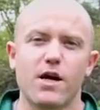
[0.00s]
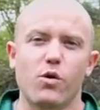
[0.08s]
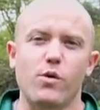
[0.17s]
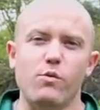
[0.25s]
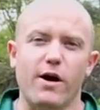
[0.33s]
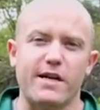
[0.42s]

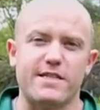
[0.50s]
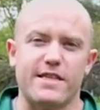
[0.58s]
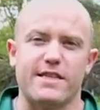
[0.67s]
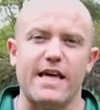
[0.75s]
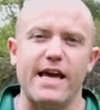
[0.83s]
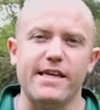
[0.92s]
We wanted to
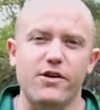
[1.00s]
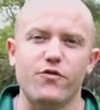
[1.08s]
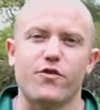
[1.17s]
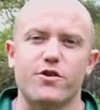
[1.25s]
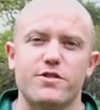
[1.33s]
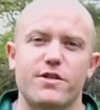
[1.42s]
thank you
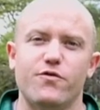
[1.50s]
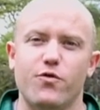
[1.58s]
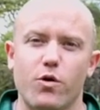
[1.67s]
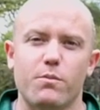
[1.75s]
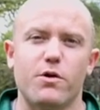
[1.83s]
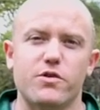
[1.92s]
first and
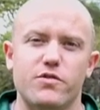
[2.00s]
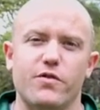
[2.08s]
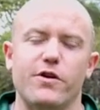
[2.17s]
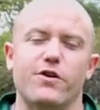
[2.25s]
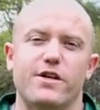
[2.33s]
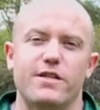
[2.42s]
foremost for
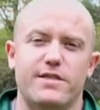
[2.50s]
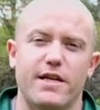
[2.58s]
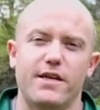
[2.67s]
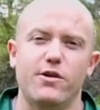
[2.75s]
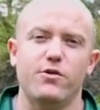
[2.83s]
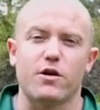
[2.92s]
your
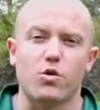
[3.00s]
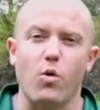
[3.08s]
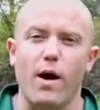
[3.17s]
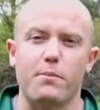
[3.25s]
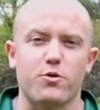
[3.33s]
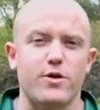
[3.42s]
continued
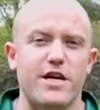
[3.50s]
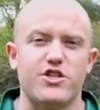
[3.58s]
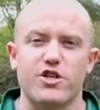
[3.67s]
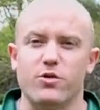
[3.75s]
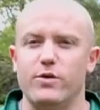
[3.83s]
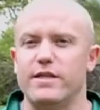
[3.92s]

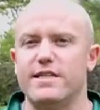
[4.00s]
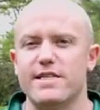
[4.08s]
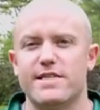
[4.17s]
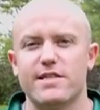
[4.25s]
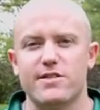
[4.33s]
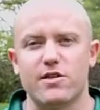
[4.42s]
cooperation with
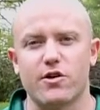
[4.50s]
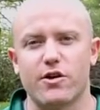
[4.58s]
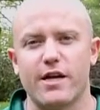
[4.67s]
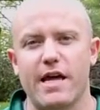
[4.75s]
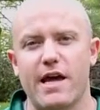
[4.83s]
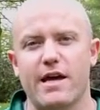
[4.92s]
distance
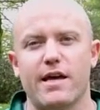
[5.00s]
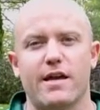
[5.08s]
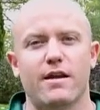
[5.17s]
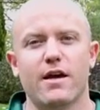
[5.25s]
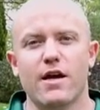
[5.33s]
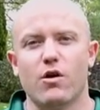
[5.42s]
learning and
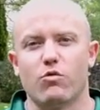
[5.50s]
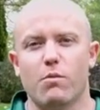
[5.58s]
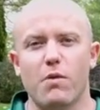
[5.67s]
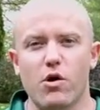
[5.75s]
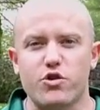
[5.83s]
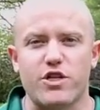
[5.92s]

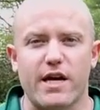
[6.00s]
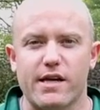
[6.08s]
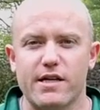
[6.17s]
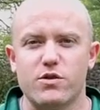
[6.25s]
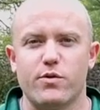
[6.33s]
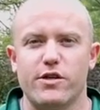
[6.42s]
remote
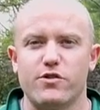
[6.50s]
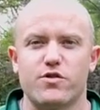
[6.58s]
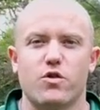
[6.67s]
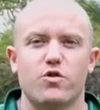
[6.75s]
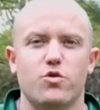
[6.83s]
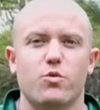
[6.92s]
check-ins with your
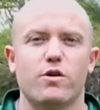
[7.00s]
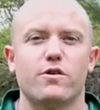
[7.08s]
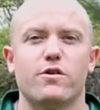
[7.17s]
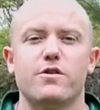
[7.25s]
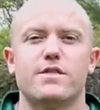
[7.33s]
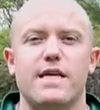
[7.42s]
social
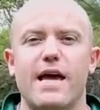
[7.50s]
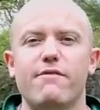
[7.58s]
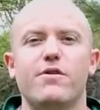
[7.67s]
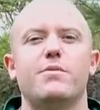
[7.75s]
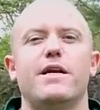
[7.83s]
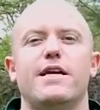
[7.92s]
workers.
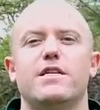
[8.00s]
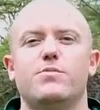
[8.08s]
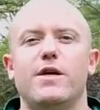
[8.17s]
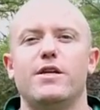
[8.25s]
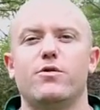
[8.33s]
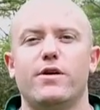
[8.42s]
Everybody has
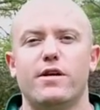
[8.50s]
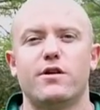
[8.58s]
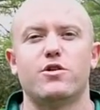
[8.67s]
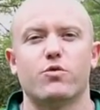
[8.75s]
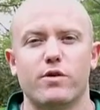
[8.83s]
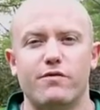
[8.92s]
been doing a
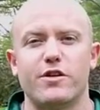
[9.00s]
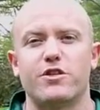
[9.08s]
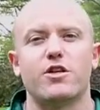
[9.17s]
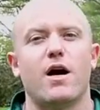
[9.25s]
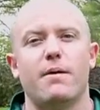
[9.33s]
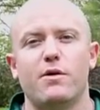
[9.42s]
terrific
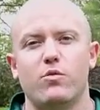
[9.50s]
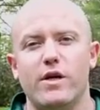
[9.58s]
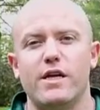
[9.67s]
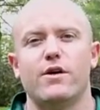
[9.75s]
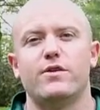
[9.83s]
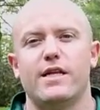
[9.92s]
job and we
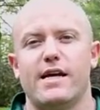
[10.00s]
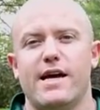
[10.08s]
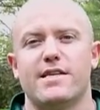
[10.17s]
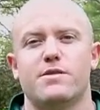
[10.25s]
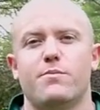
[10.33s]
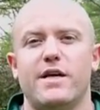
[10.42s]
know that it
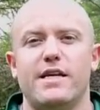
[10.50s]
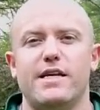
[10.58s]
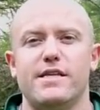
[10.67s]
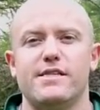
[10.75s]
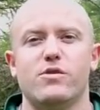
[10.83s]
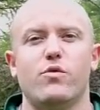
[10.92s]
hasn't been
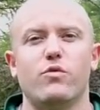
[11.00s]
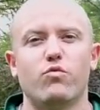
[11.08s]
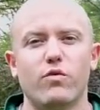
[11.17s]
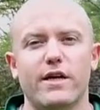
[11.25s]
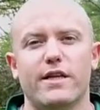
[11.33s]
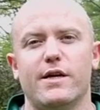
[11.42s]
easy. We
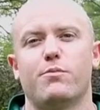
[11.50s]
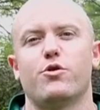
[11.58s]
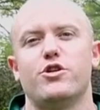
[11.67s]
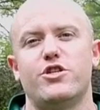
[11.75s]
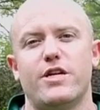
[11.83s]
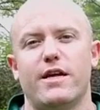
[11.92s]
really
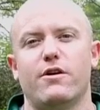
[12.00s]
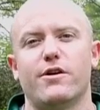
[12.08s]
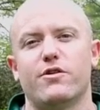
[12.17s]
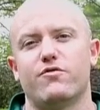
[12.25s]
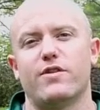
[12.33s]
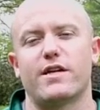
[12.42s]
appreciate all
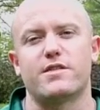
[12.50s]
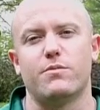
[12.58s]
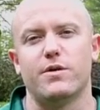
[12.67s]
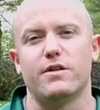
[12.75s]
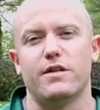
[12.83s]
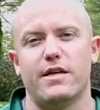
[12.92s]
your
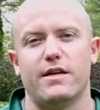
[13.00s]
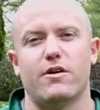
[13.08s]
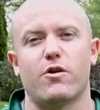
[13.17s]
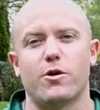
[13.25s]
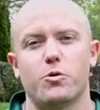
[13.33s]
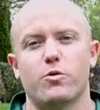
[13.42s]
flexibility and
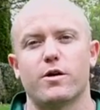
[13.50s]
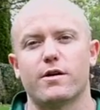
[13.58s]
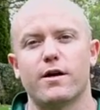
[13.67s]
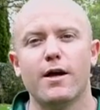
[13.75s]
hard work.